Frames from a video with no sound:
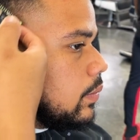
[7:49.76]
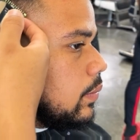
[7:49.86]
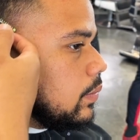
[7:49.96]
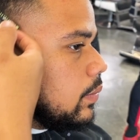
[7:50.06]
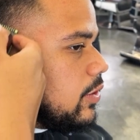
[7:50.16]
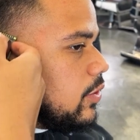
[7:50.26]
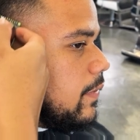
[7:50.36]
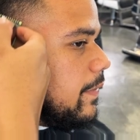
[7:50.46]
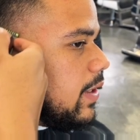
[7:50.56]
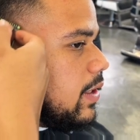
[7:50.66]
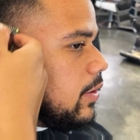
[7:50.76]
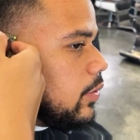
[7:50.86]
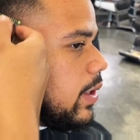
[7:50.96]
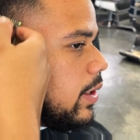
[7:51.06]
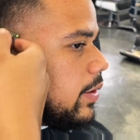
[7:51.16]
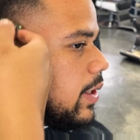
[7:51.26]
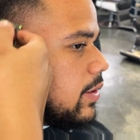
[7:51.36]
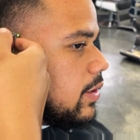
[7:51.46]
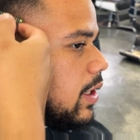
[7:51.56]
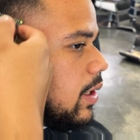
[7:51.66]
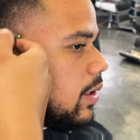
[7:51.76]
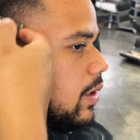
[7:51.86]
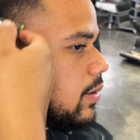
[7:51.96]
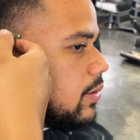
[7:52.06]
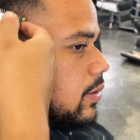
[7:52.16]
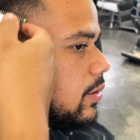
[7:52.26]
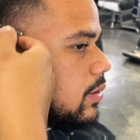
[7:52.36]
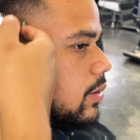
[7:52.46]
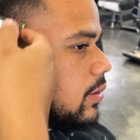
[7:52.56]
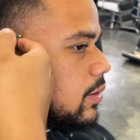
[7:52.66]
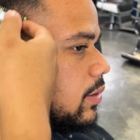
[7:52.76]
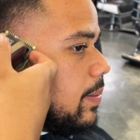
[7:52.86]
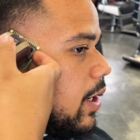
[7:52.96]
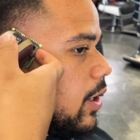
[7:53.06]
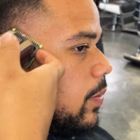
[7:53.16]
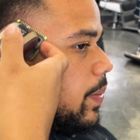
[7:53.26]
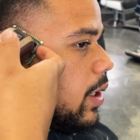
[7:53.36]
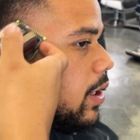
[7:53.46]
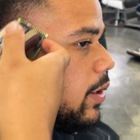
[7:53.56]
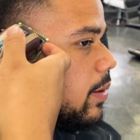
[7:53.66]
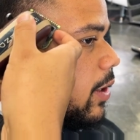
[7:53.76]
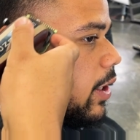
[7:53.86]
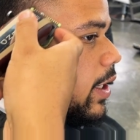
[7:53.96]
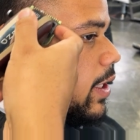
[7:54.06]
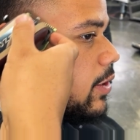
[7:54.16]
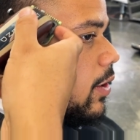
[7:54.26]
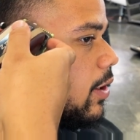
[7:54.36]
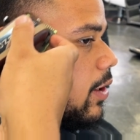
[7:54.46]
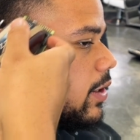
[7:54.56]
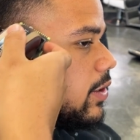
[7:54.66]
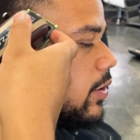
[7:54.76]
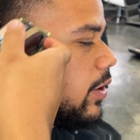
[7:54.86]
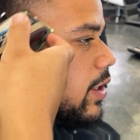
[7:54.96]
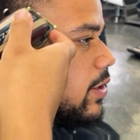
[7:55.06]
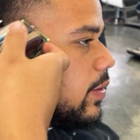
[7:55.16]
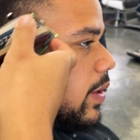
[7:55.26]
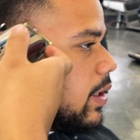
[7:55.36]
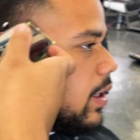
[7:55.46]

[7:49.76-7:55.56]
better? Um, and you know, if you can, if you if you care enough about